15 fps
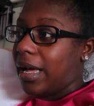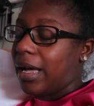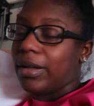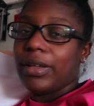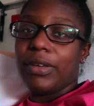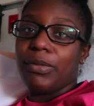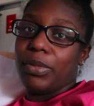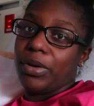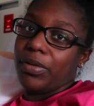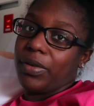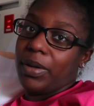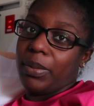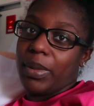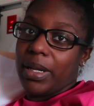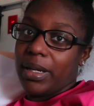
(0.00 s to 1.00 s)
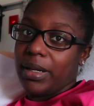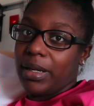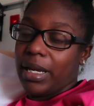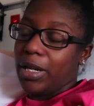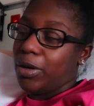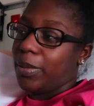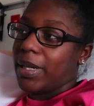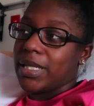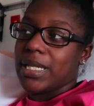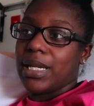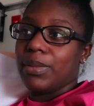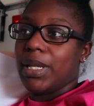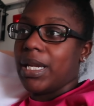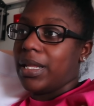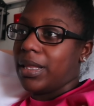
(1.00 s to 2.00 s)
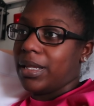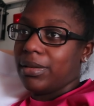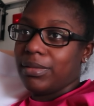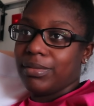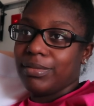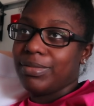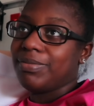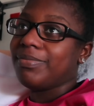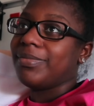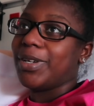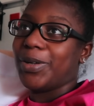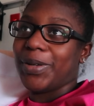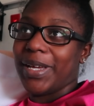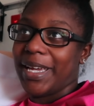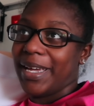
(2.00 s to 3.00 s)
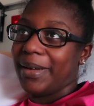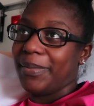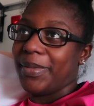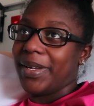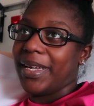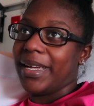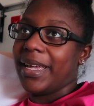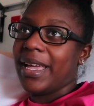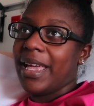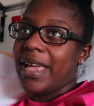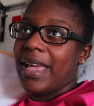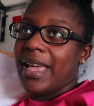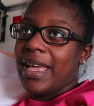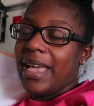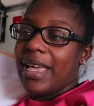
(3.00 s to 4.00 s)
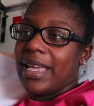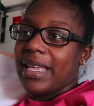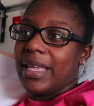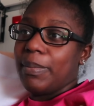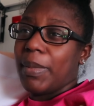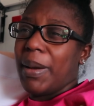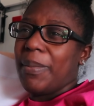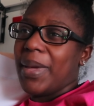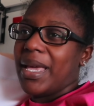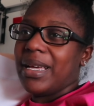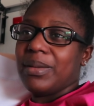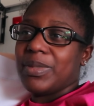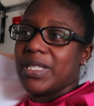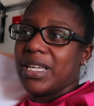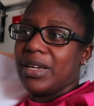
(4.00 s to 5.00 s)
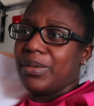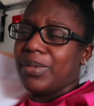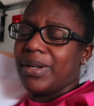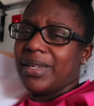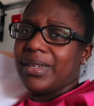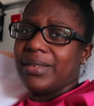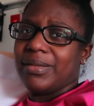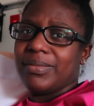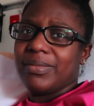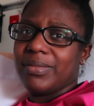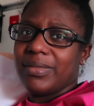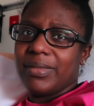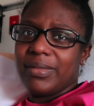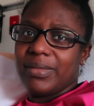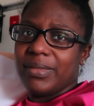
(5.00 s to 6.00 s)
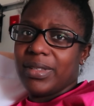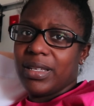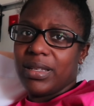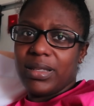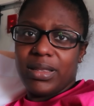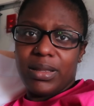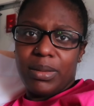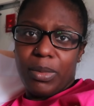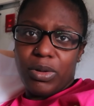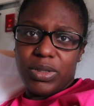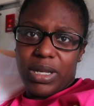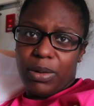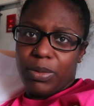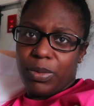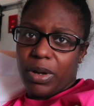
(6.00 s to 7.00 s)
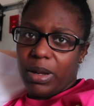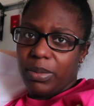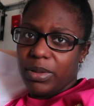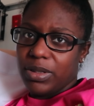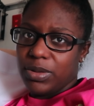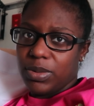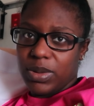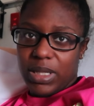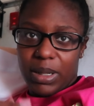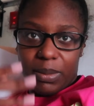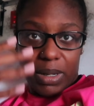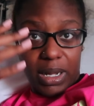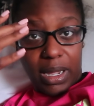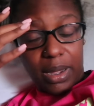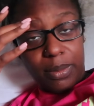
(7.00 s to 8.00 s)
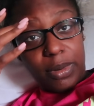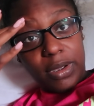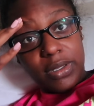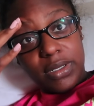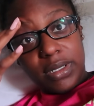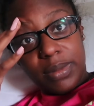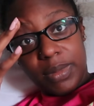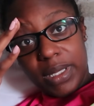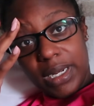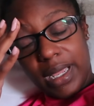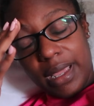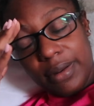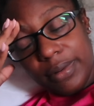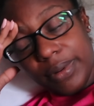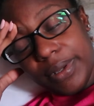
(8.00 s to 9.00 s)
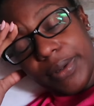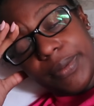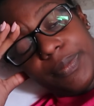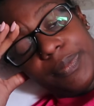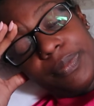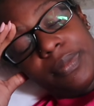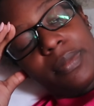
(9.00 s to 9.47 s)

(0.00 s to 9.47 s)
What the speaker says: I'll give birth in a bonnet. Ain't nobody telling me nothing. Okay, but my makeup's here, but the most I would probably do is like my eyebrows or something. I don't know.